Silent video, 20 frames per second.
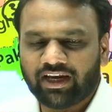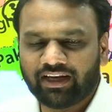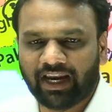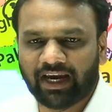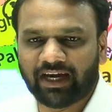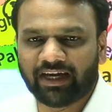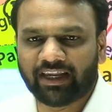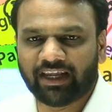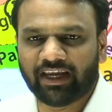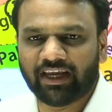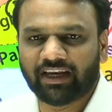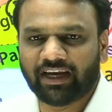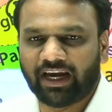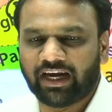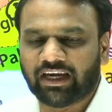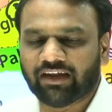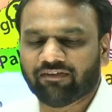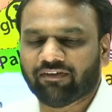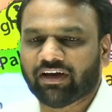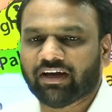90,
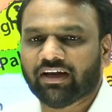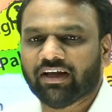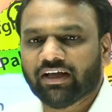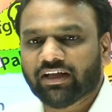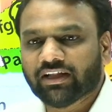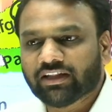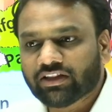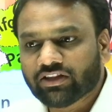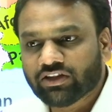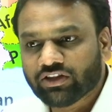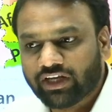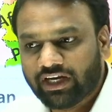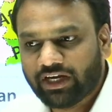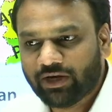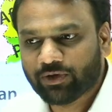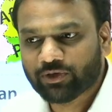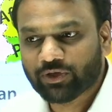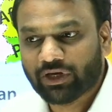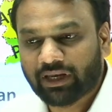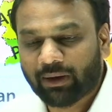91. The
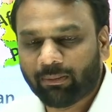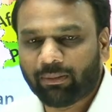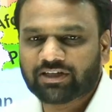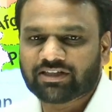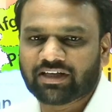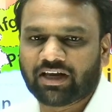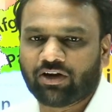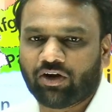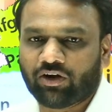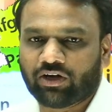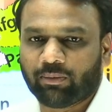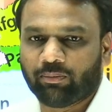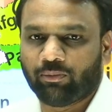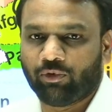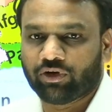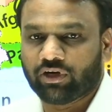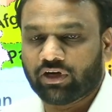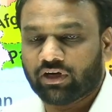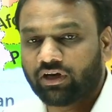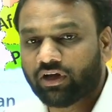individual numbers are not
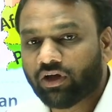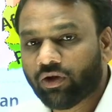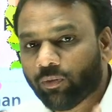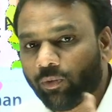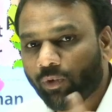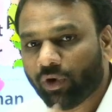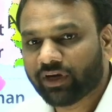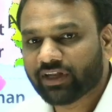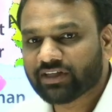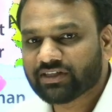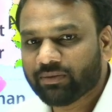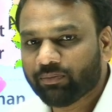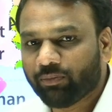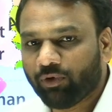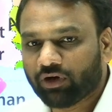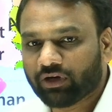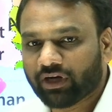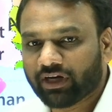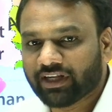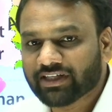important. What is
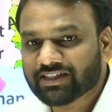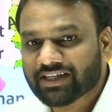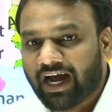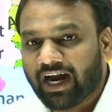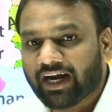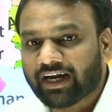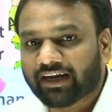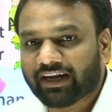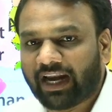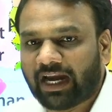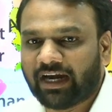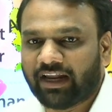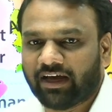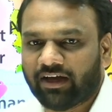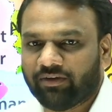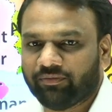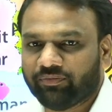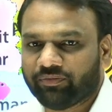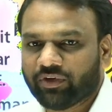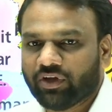important is a trend.
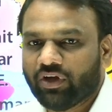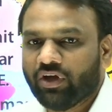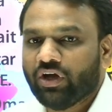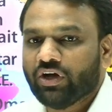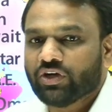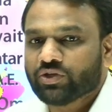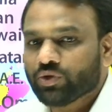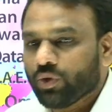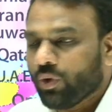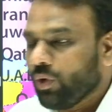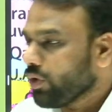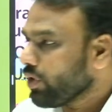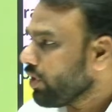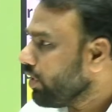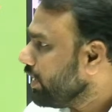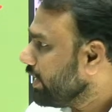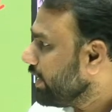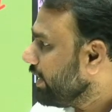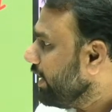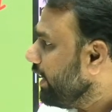So
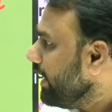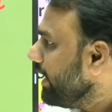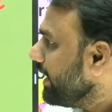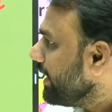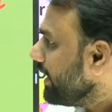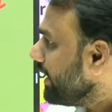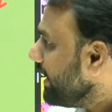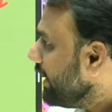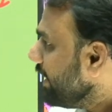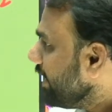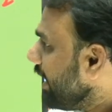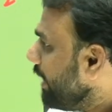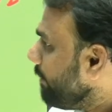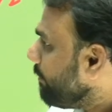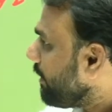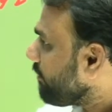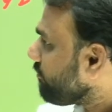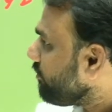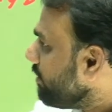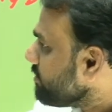overall, India
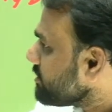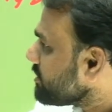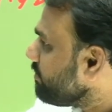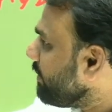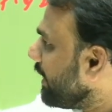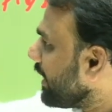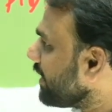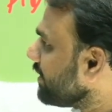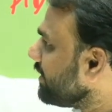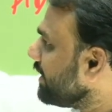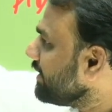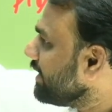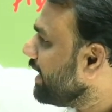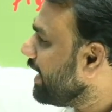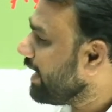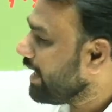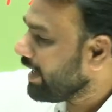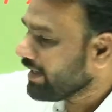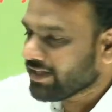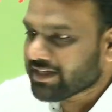performs better than
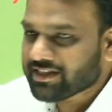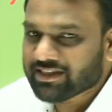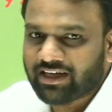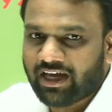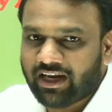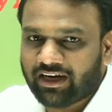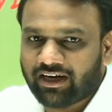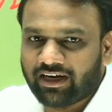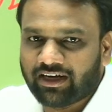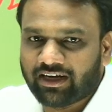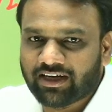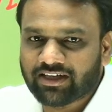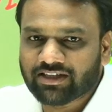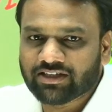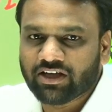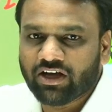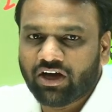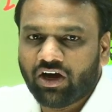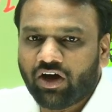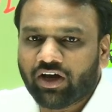the other SAARC countries,
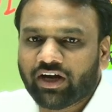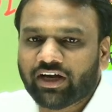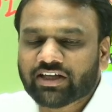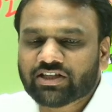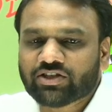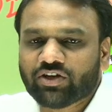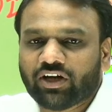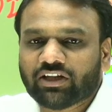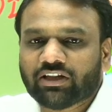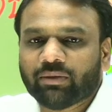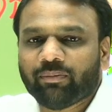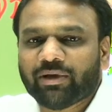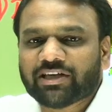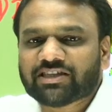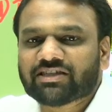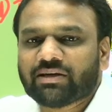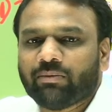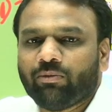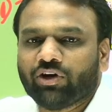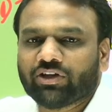or it is not the
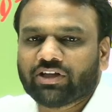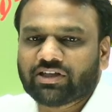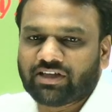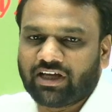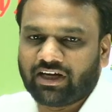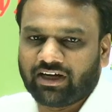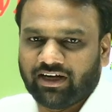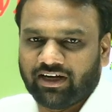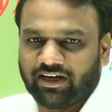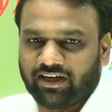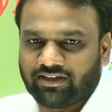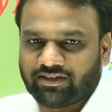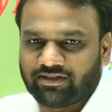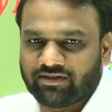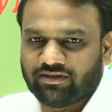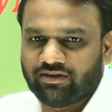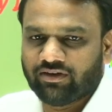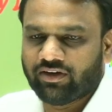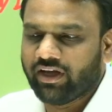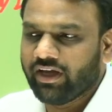best among the SAARC countries.
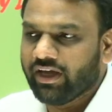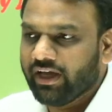Okay.